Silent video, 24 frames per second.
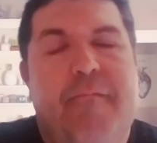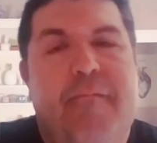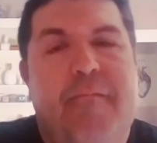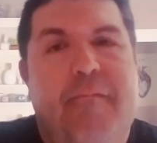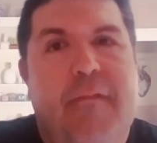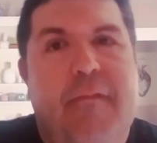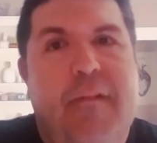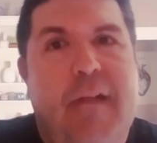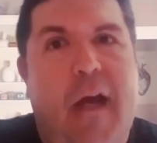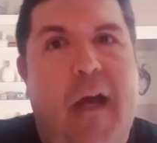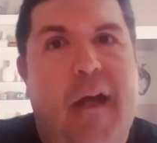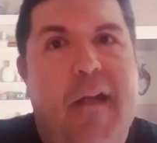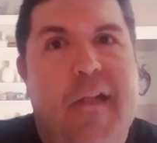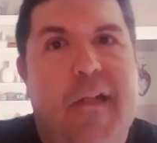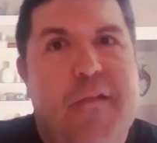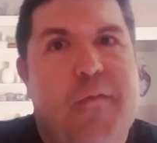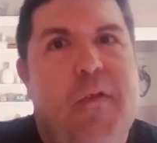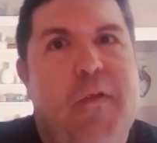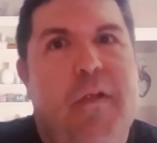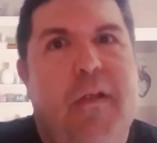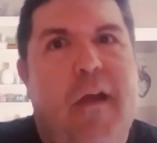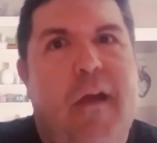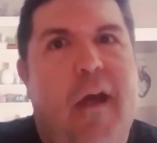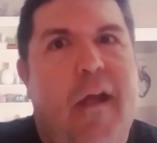God is
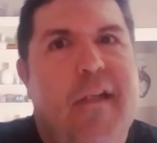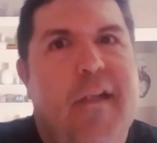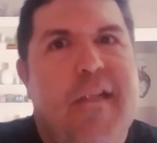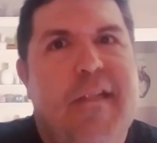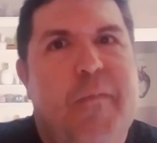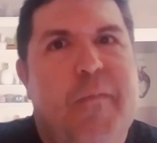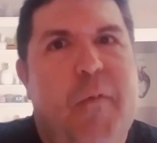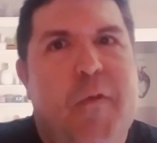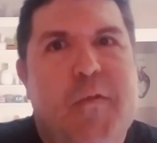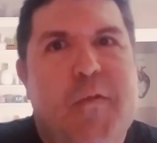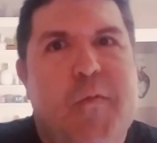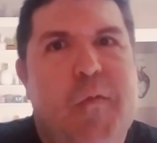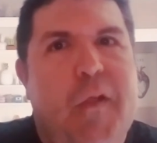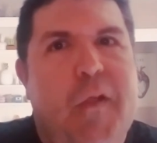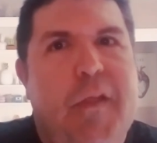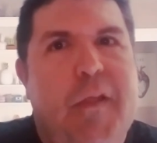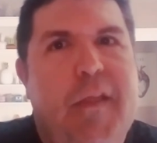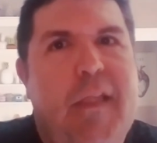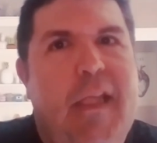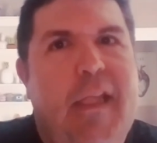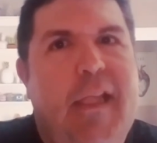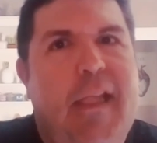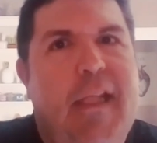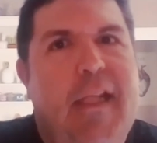real. God is the most real
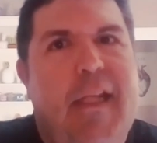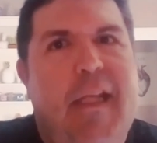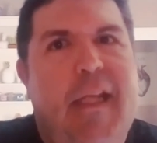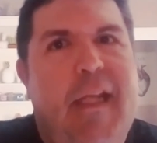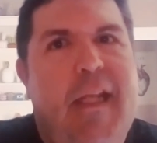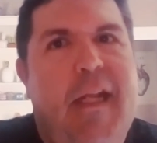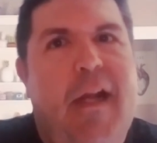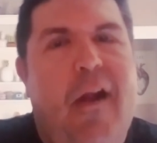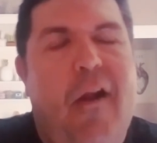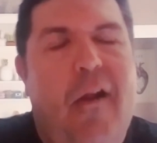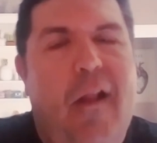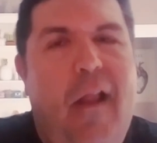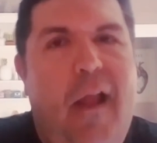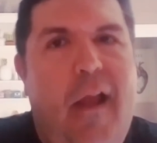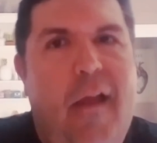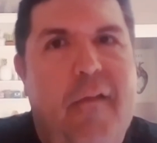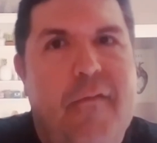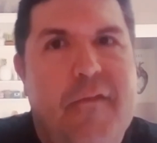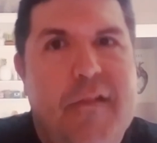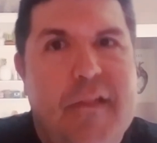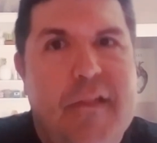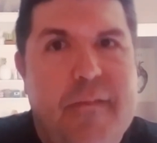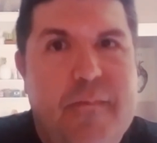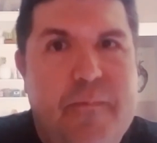thing in our lives.